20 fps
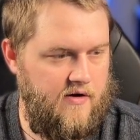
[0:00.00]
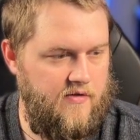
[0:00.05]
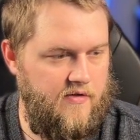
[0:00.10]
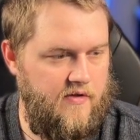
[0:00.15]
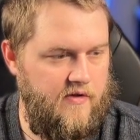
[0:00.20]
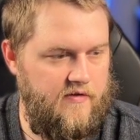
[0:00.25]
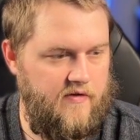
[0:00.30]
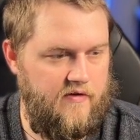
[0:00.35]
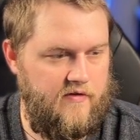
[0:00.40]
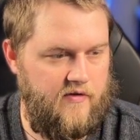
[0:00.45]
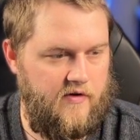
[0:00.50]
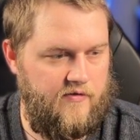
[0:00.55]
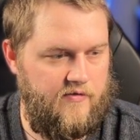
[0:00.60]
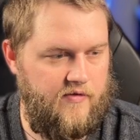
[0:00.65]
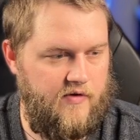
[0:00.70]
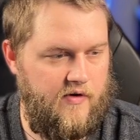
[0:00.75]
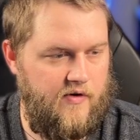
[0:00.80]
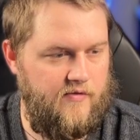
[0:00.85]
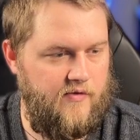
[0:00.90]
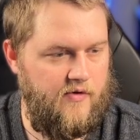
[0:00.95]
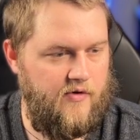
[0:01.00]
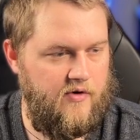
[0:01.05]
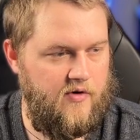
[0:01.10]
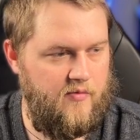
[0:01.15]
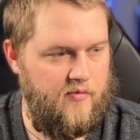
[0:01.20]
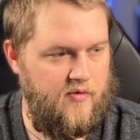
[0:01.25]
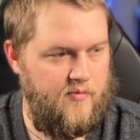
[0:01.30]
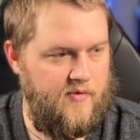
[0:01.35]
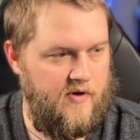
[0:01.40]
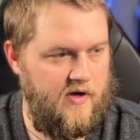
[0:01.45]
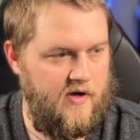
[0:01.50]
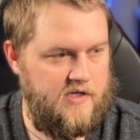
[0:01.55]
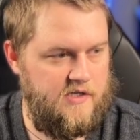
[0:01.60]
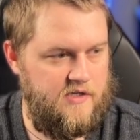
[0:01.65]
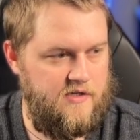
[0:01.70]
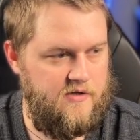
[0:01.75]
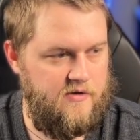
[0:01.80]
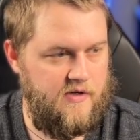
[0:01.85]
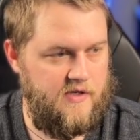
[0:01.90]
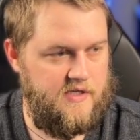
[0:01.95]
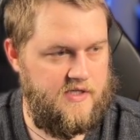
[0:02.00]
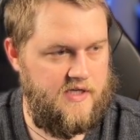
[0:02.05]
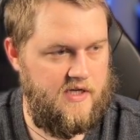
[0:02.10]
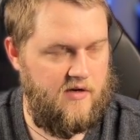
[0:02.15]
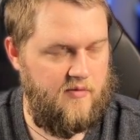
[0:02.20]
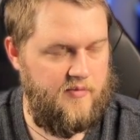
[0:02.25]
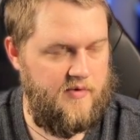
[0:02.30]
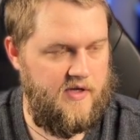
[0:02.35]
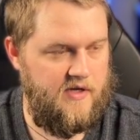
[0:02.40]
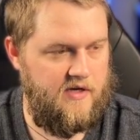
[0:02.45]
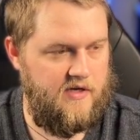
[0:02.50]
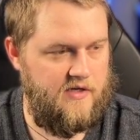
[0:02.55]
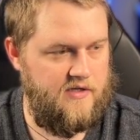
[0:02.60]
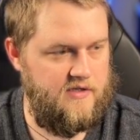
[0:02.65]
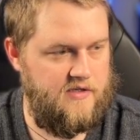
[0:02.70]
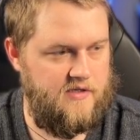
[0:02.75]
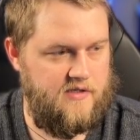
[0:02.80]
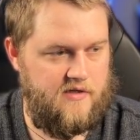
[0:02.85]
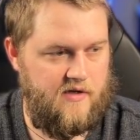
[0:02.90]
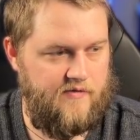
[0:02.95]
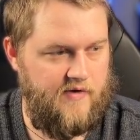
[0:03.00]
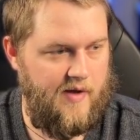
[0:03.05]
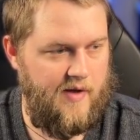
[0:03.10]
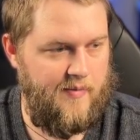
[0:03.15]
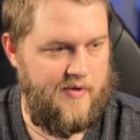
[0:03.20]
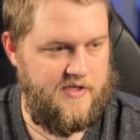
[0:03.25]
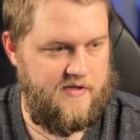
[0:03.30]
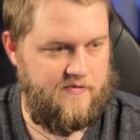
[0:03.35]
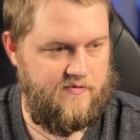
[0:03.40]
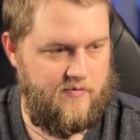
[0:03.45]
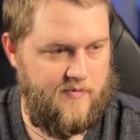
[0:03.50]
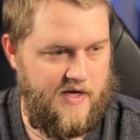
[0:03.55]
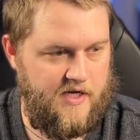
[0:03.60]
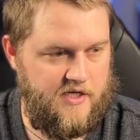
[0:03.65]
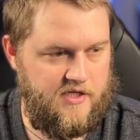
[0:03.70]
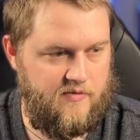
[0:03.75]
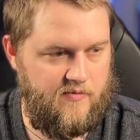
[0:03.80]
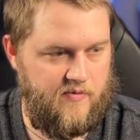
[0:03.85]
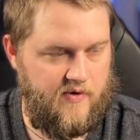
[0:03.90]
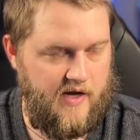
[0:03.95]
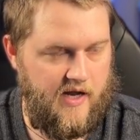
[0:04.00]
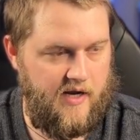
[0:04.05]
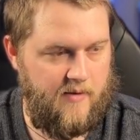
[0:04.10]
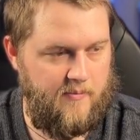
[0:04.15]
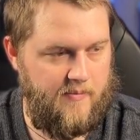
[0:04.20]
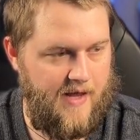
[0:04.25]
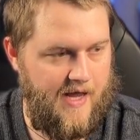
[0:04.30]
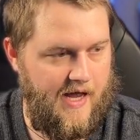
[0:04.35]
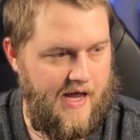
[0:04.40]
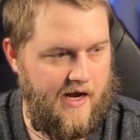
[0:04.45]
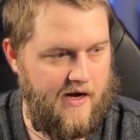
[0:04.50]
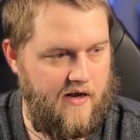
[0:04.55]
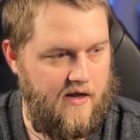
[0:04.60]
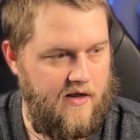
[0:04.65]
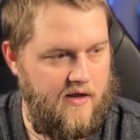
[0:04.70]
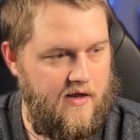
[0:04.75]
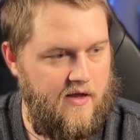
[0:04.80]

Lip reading: this is our vulnerable box, and you can tell because of how much information we're getting back.